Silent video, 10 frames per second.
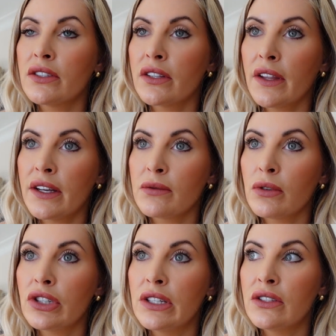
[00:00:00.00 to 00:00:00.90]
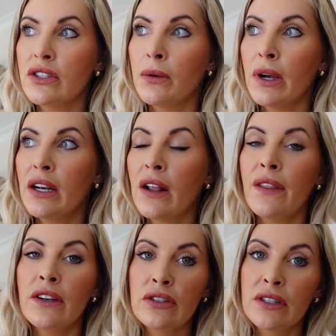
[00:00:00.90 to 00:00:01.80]
So that's what she's doing. And
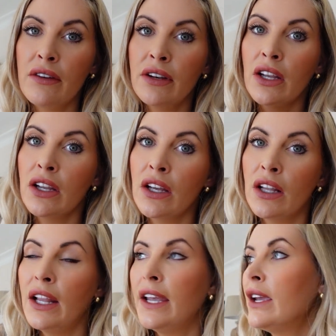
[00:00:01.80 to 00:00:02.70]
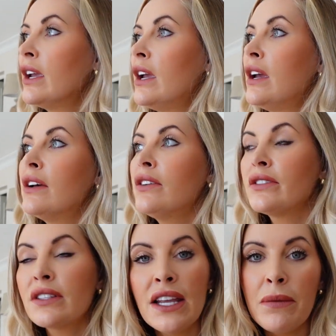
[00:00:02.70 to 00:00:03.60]
then just having a girly
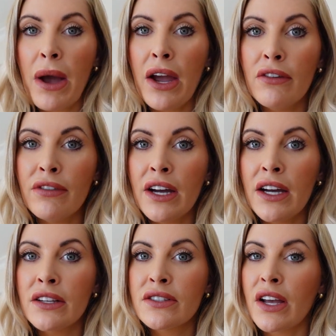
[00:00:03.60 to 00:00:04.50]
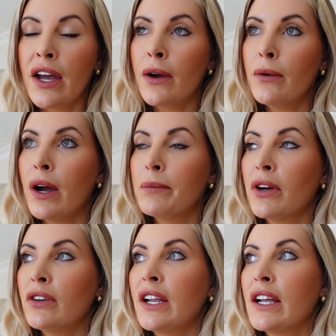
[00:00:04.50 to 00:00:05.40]
sleepover. So I'm
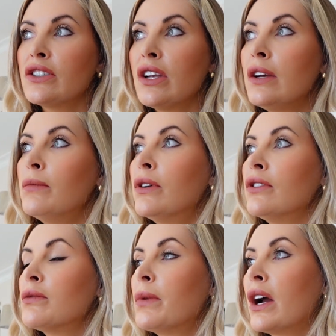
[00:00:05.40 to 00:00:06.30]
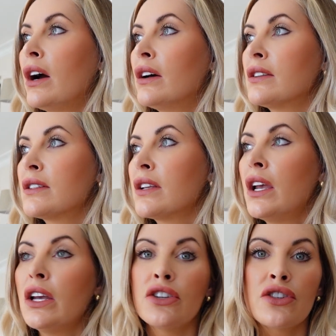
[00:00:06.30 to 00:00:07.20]
not going to get too much because
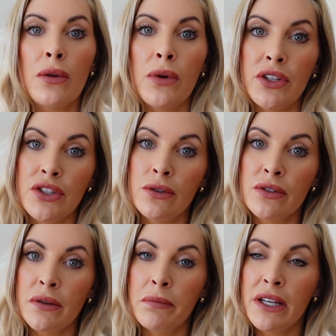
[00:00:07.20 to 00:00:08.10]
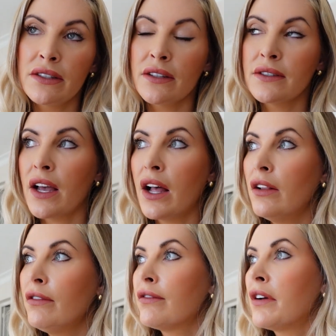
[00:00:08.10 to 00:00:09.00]
she'll want to choose some bits
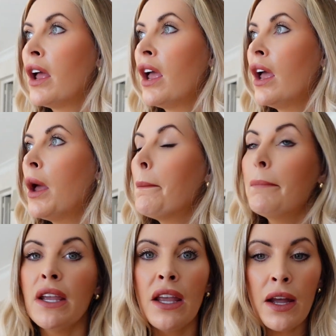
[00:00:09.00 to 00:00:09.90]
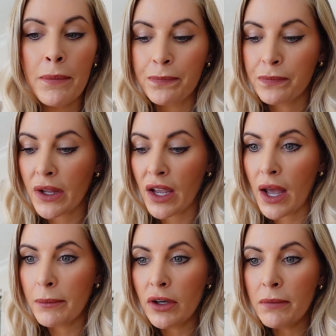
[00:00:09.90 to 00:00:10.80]
herself. But yeah,
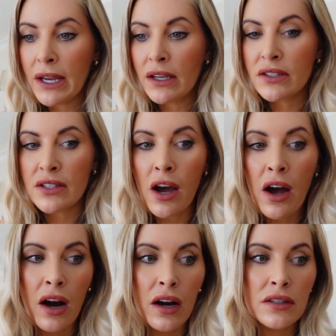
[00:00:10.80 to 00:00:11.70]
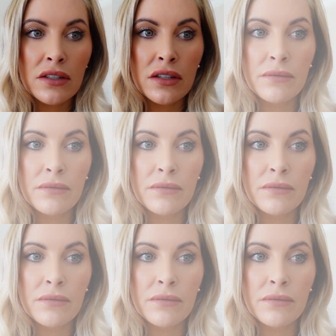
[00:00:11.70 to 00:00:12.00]
I'm going to make a start.